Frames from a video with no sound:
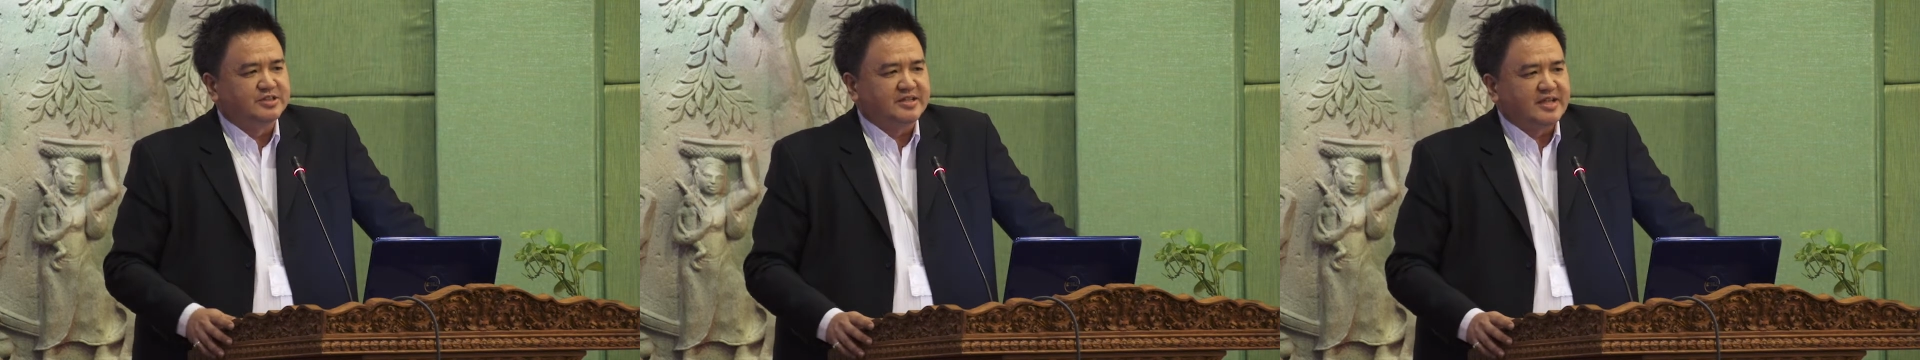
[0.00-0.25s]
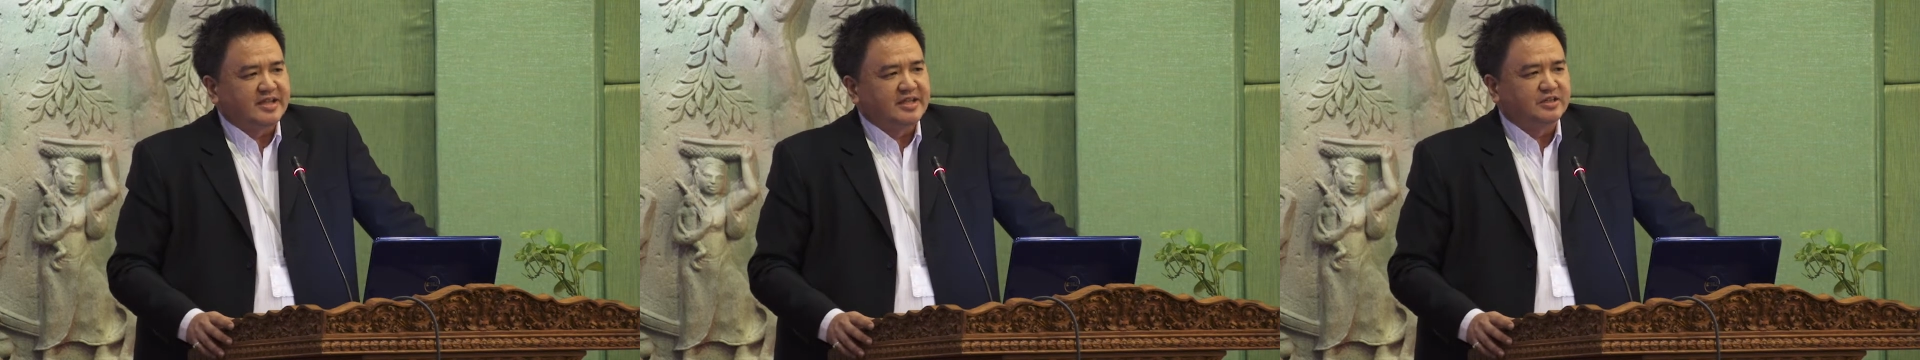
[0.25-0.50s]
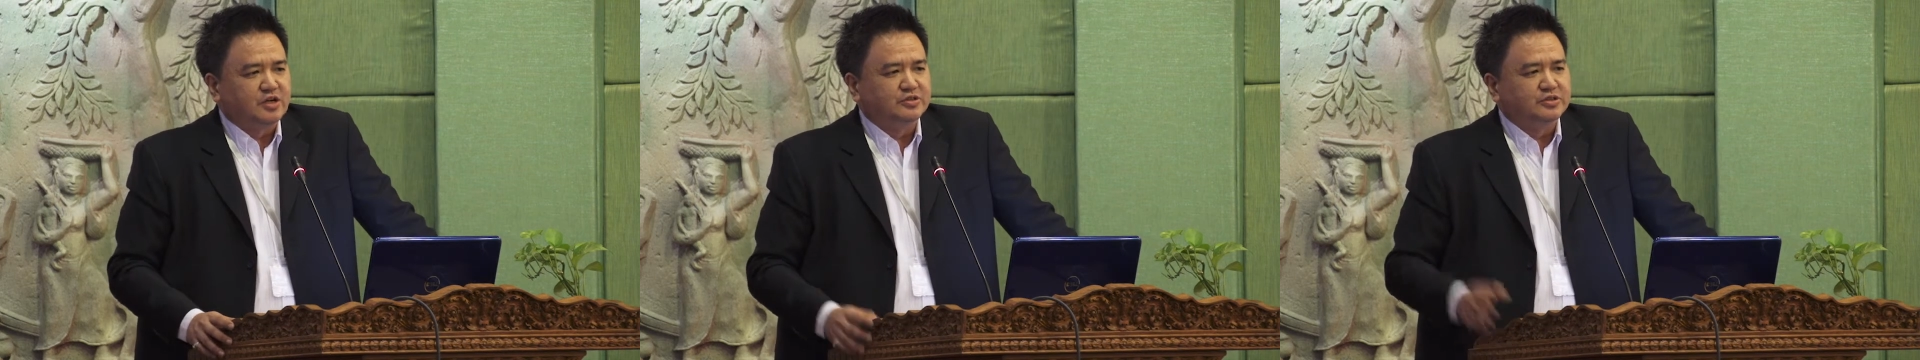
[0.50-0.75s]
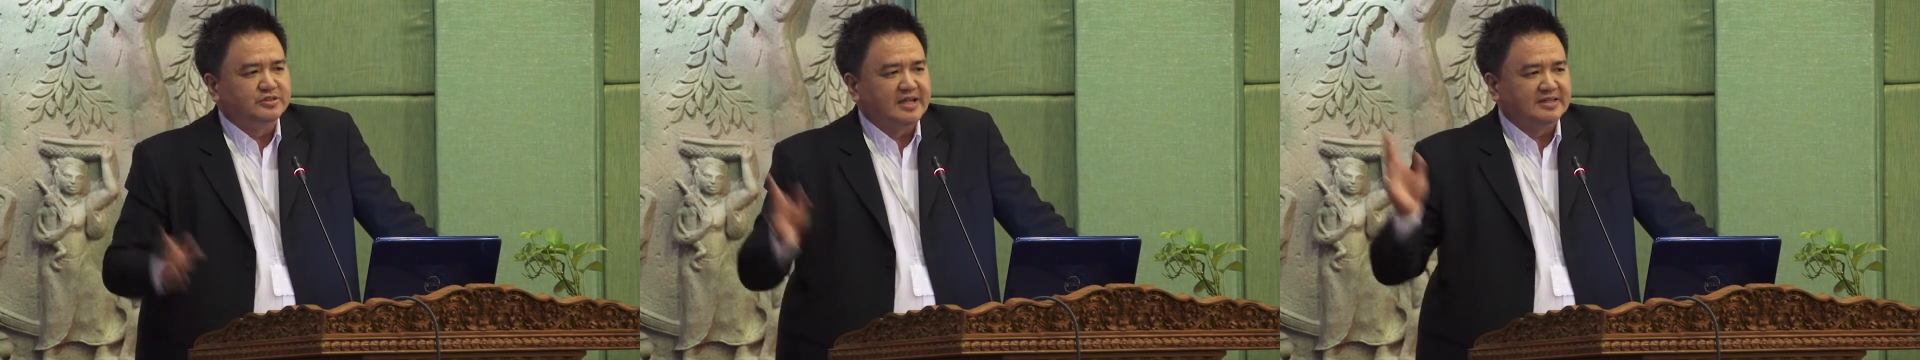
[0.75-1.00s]
so that they can go
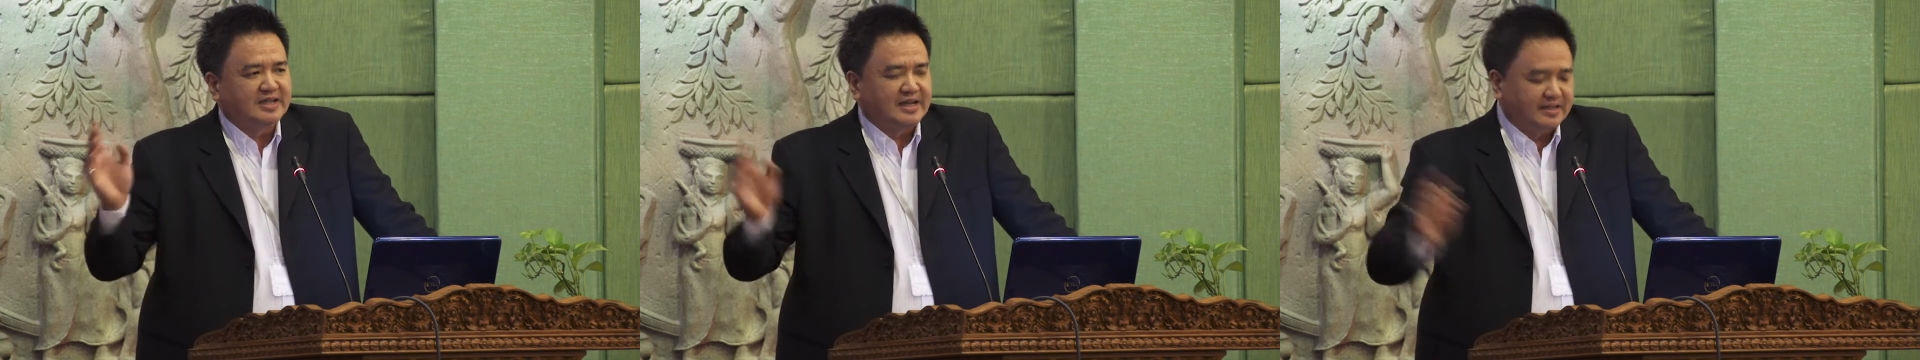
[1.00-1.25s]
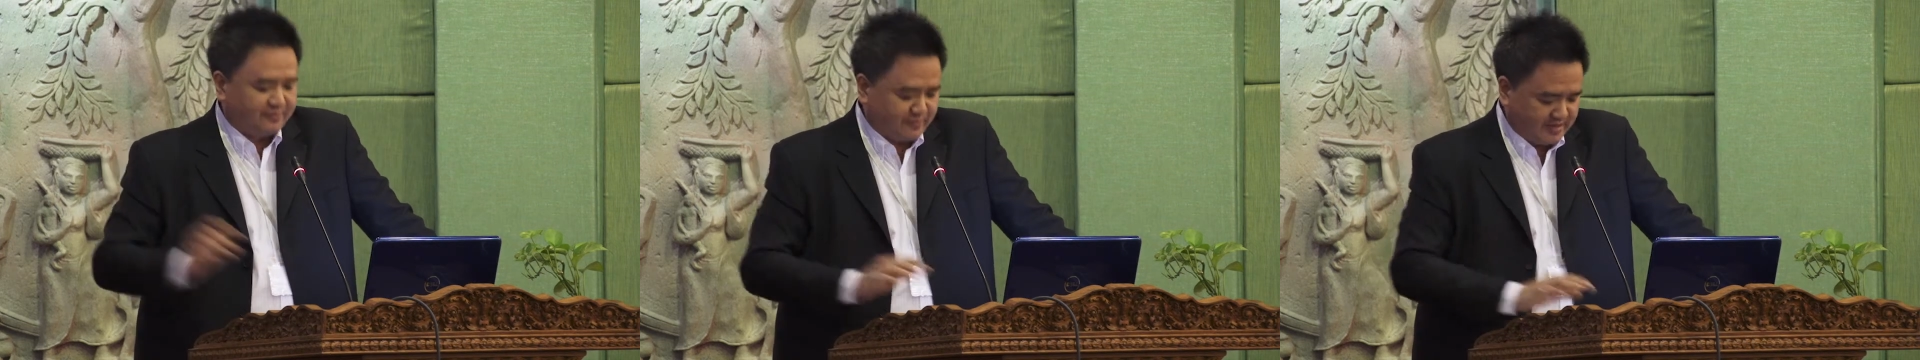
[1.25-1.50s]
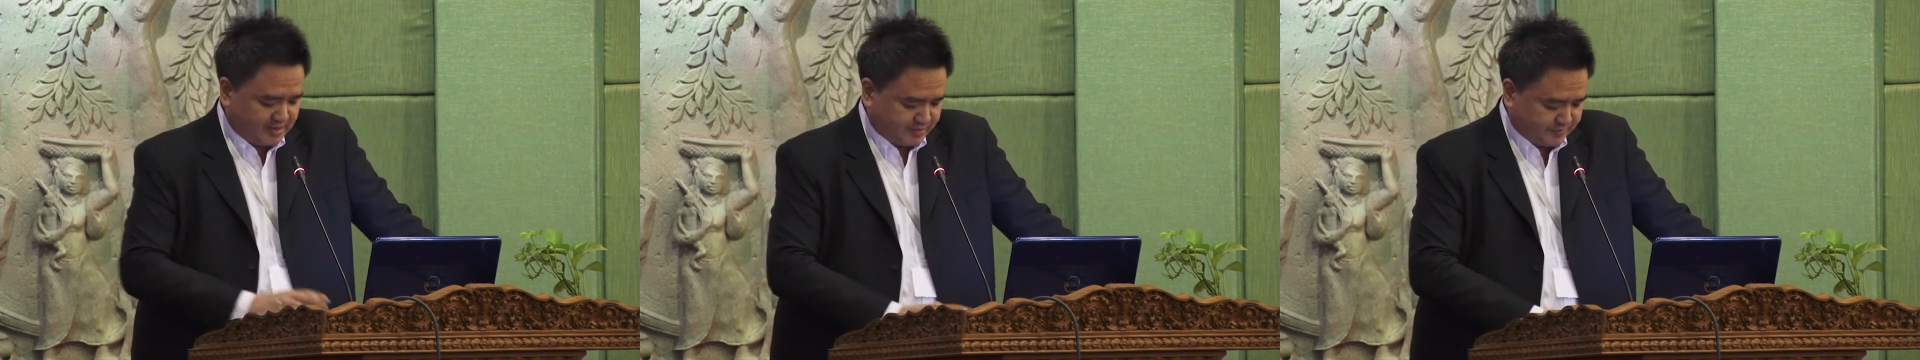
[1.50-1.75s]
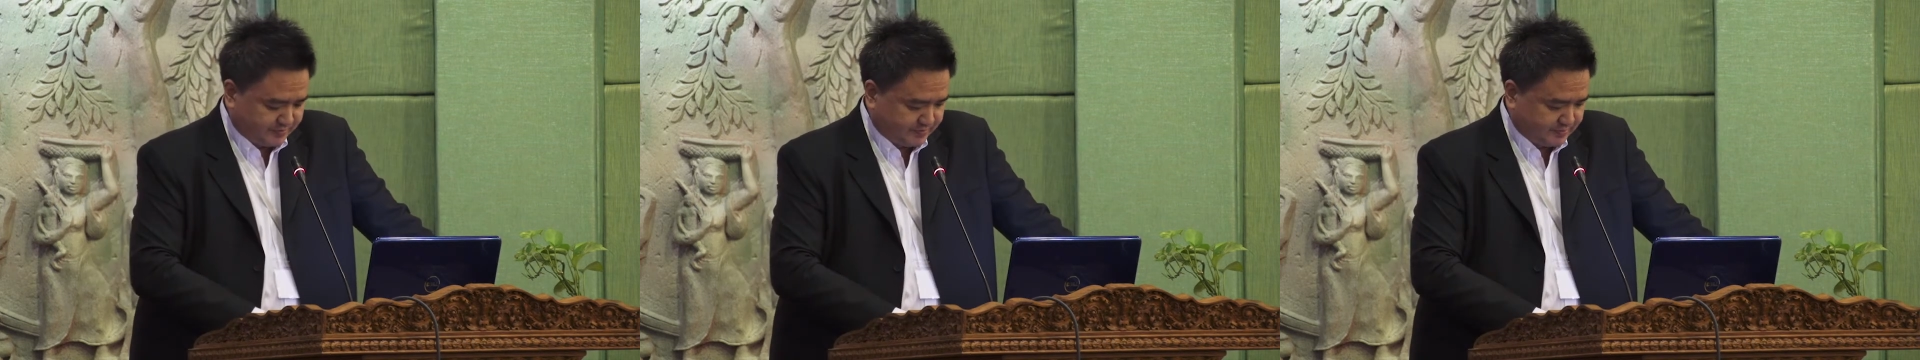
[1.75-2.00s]
to that kind of window.